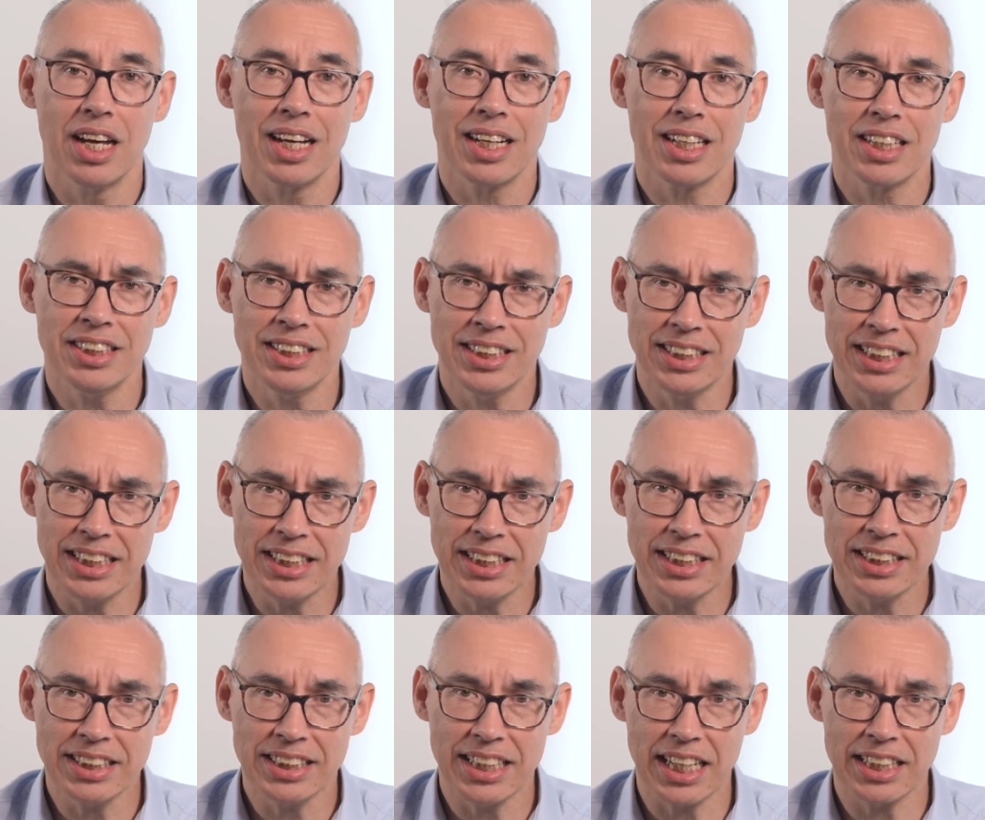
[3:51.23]

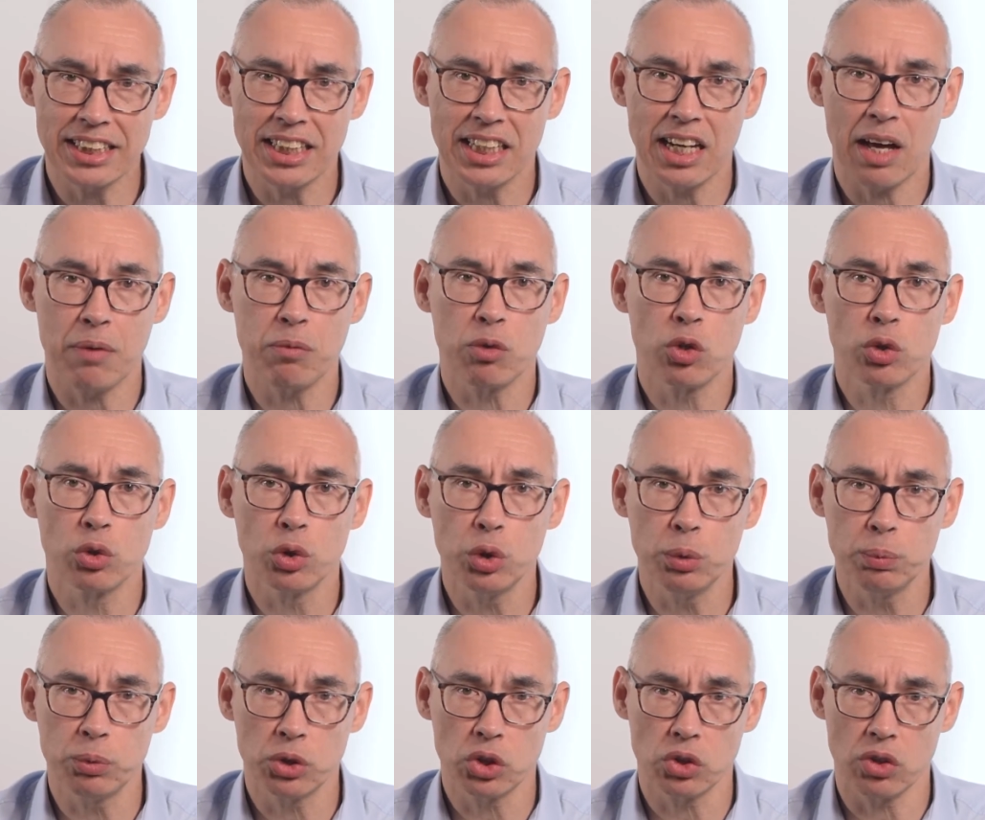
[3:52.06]
Consider setting up
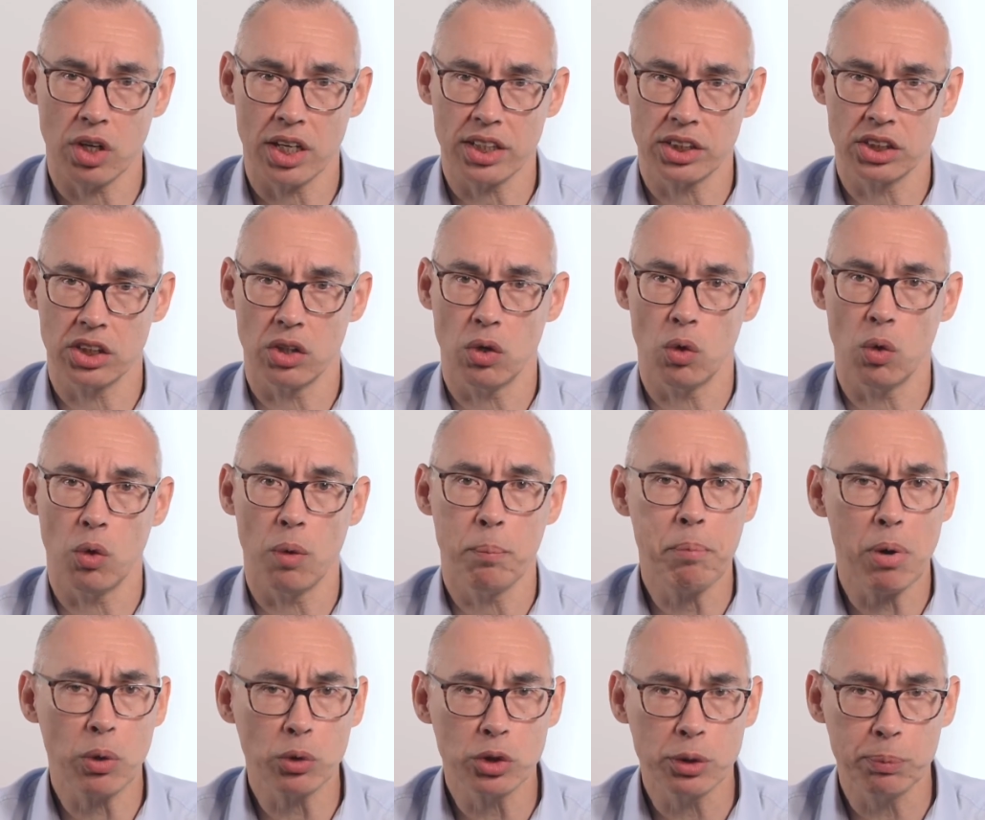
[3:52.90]
group structure or
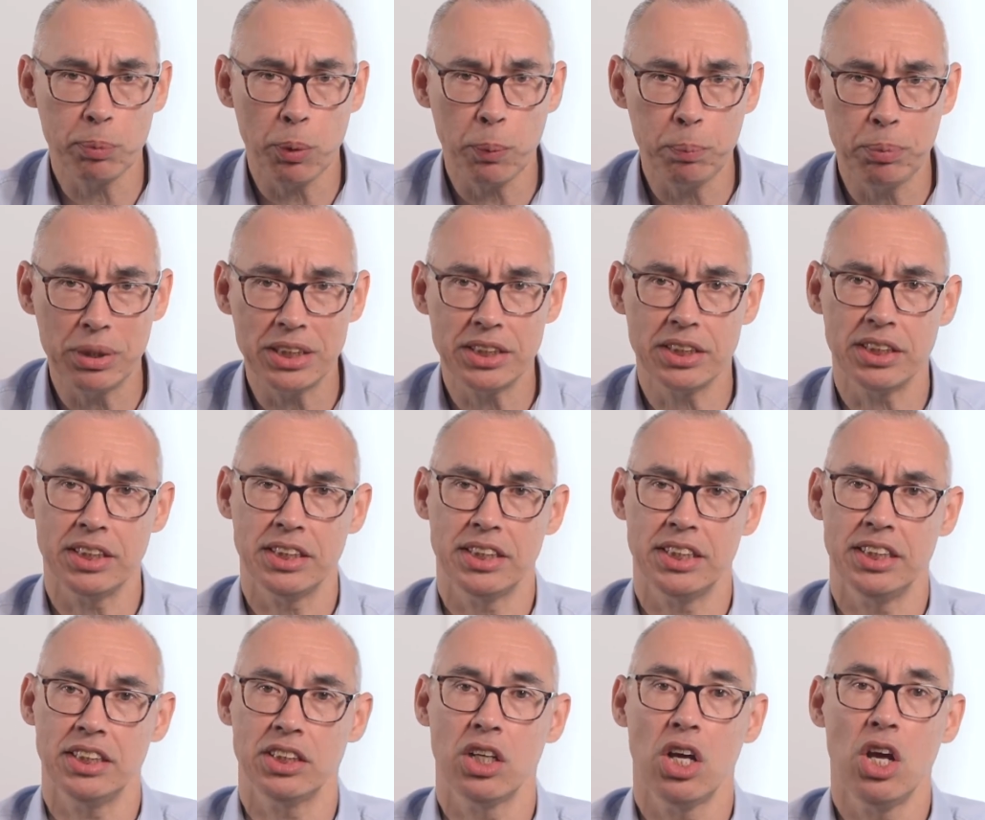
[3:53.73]
multiple
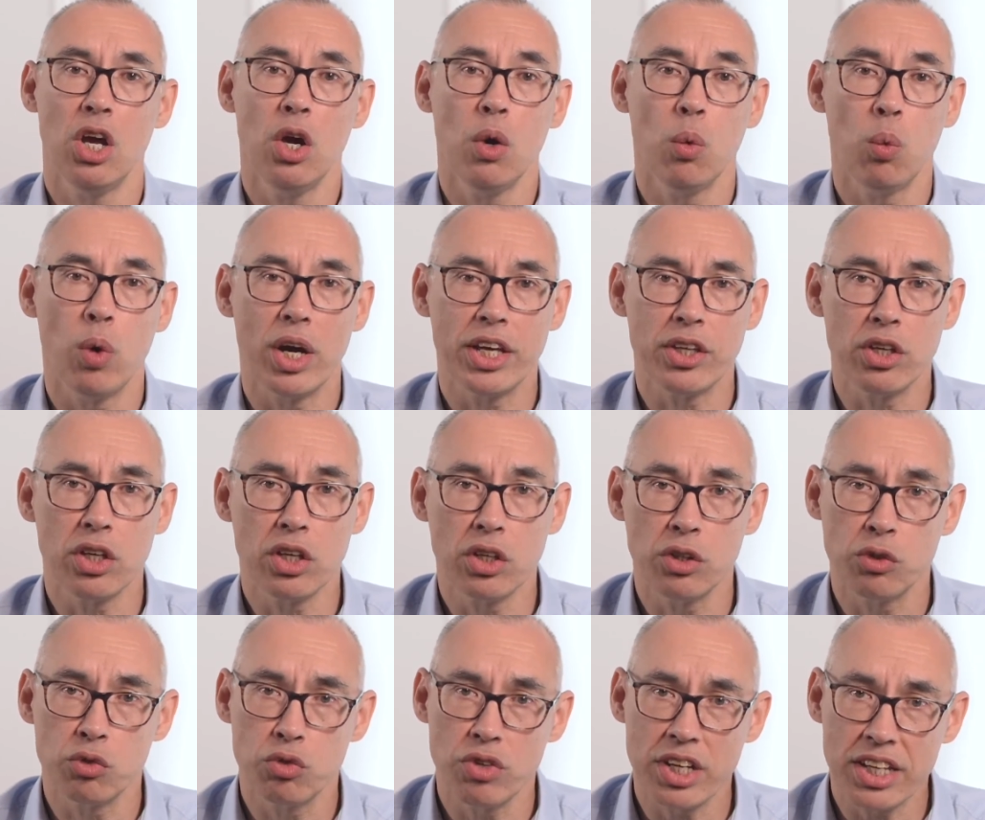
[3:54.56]
businesses where you
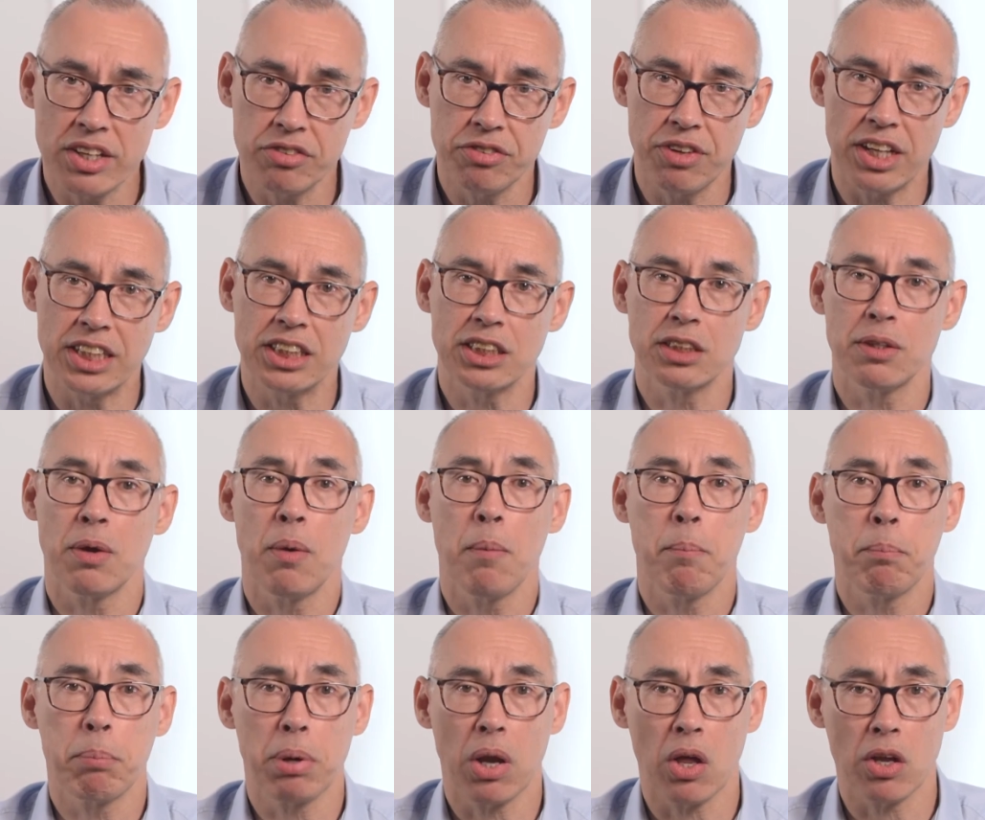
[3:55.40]
could ring fence
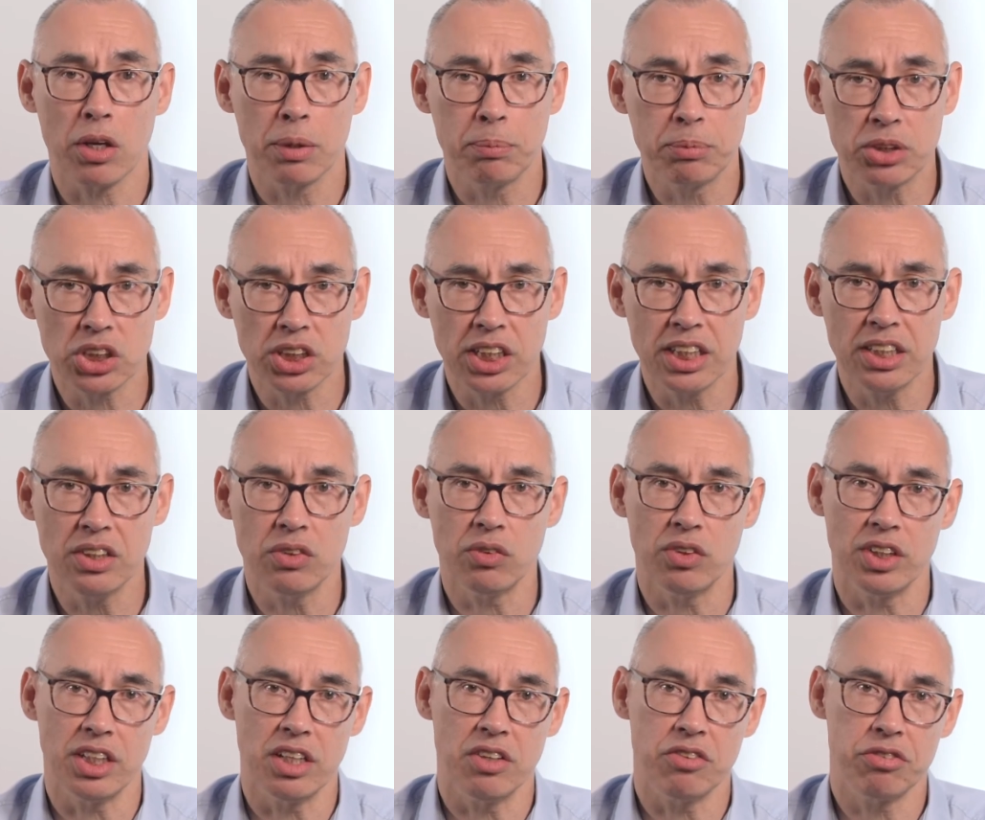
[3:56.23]
plant and
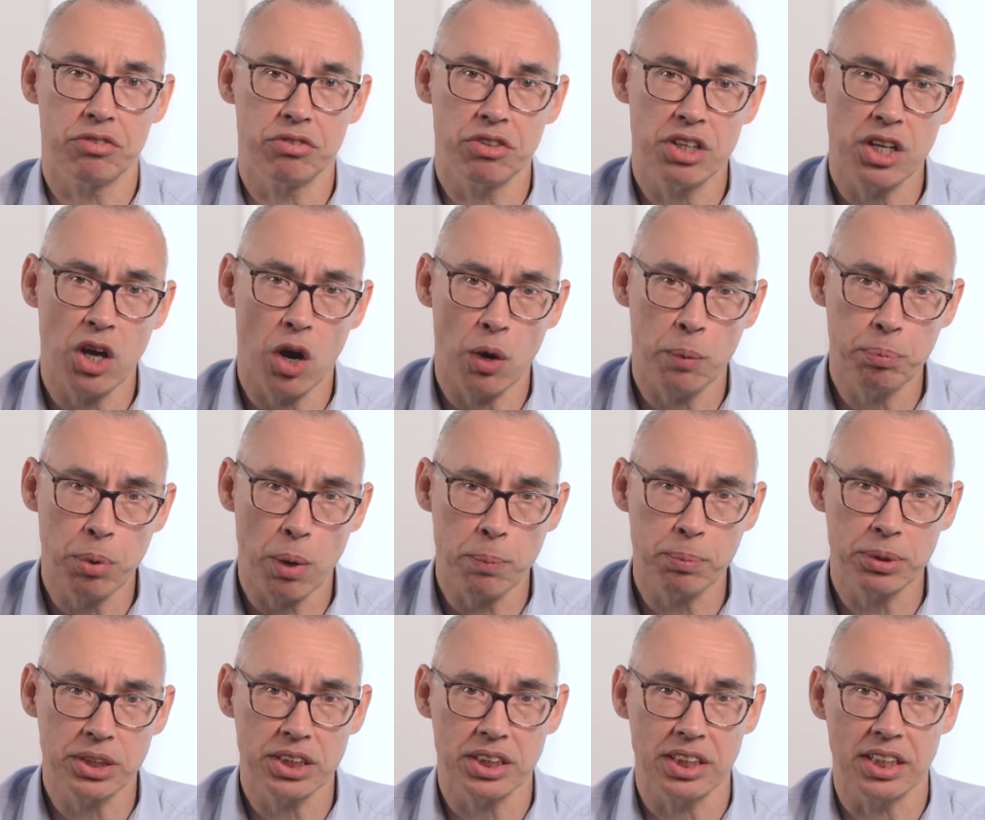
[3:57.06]
machinery, freehold
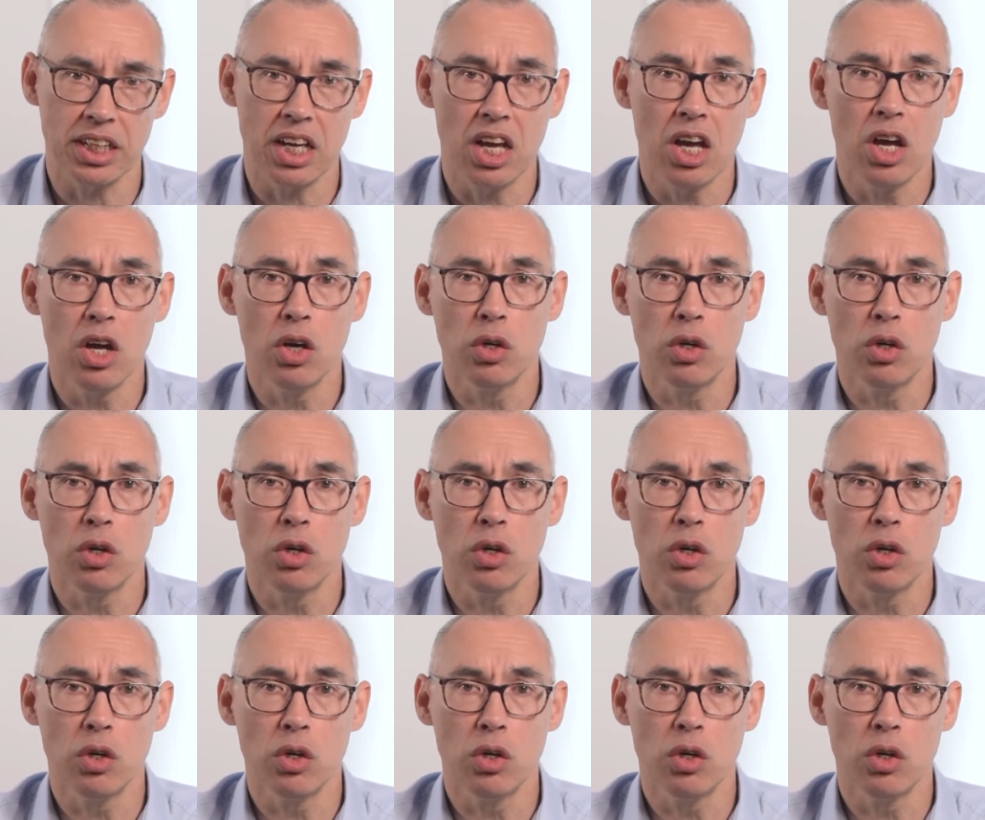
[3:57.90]
property,